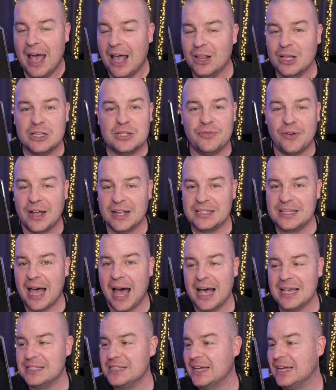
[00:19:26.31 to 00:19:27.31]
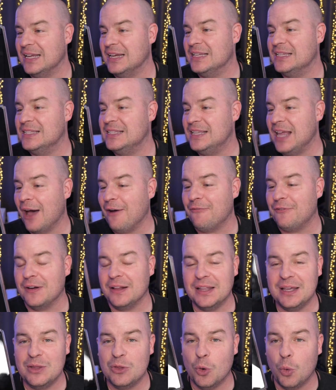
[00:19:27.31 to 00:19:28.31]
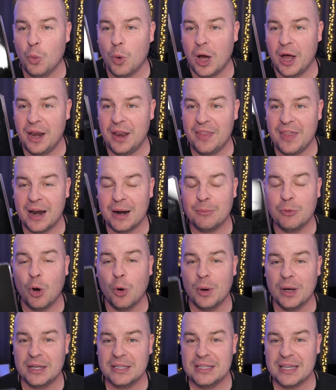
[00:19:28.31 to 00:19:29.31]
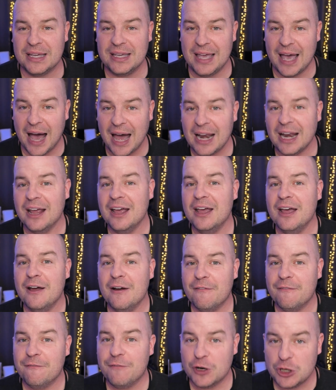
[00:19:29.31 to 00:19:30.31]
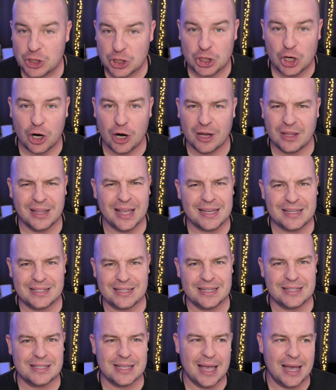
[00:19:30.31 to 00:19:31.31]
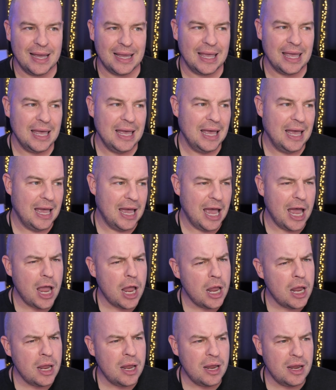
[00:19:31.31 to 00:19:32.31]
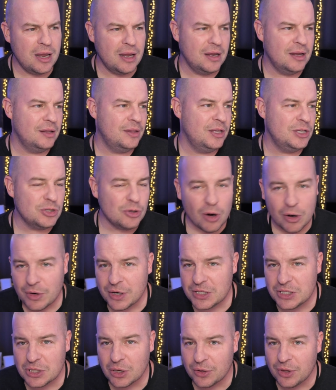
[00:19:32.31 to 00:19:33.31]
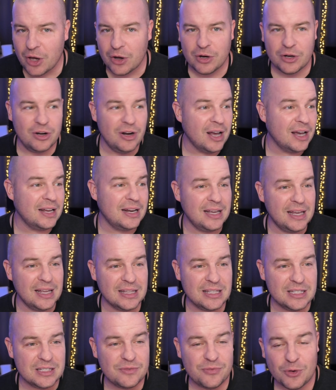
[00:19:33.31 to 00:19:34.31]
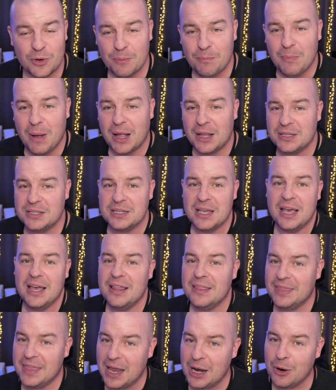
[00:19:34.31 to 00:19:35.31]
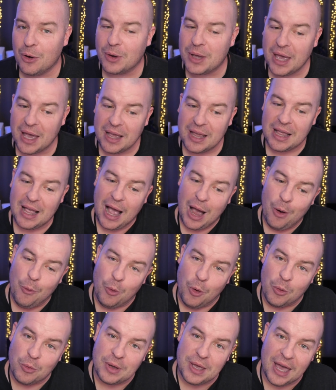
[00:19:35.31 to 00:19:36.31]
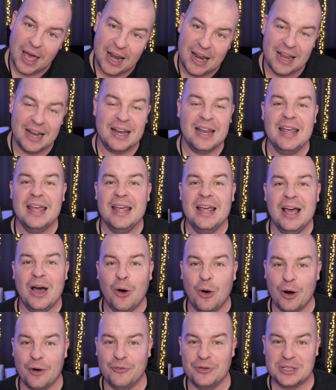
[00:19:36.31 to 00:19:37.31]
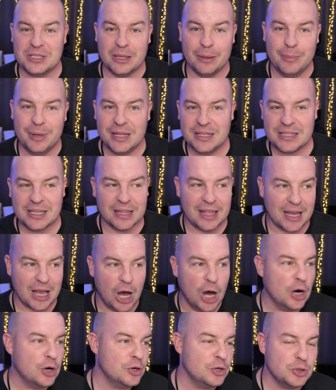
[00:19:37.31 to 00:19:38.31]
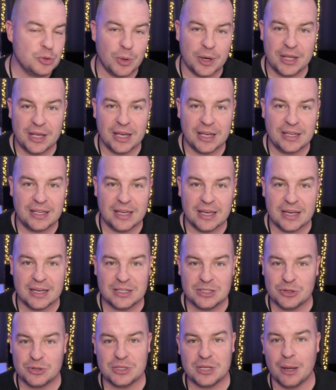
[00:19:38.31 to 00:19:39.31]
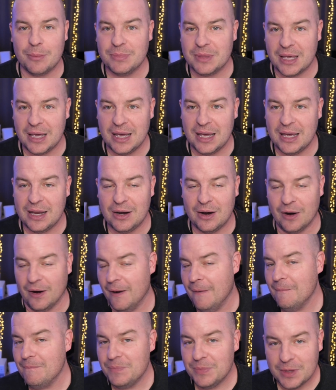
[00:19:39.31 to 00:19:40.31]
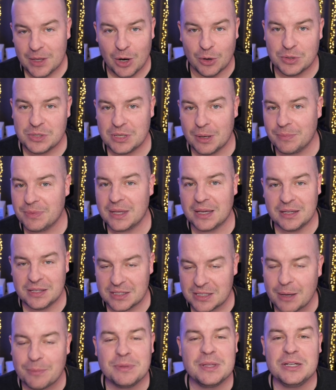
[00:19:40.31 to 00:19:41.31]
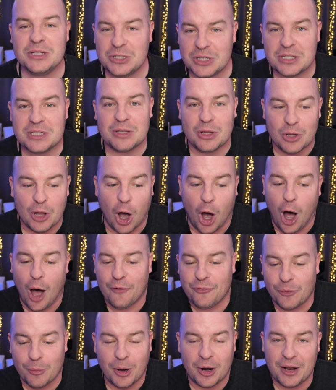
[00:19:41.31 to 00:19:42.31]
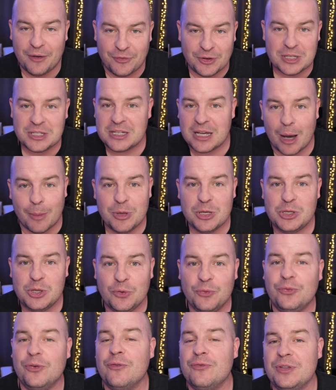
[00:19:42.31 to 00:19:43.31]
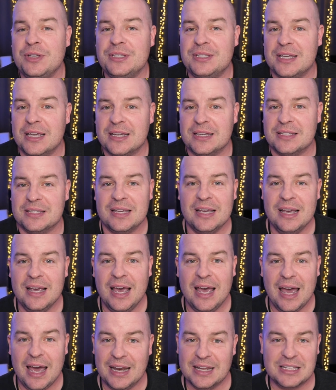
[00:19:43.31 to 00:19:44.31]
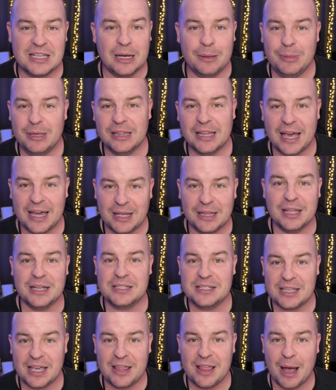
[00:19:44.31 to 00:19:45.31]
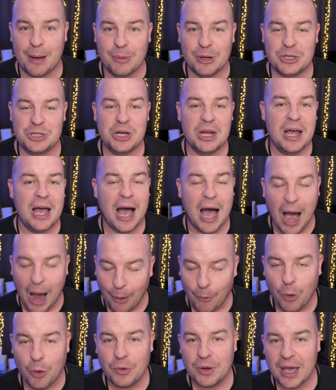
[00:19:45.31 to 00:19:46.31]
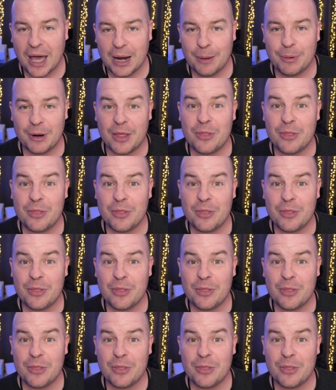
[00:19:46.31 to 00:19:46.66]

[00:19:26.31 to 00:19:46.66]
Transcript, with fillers: It looks fantastic, and it's definitely the one that I'm going to get for sure. Unless it's like, hey, these are already sold out, or you're not going to get this for months then okay, I won't get it. Or if it's limited to like 128 gigs or something, or you know, something something just off about it. If it doesn't come in 256 and it's gonna be late, let's say that much, I won't get it.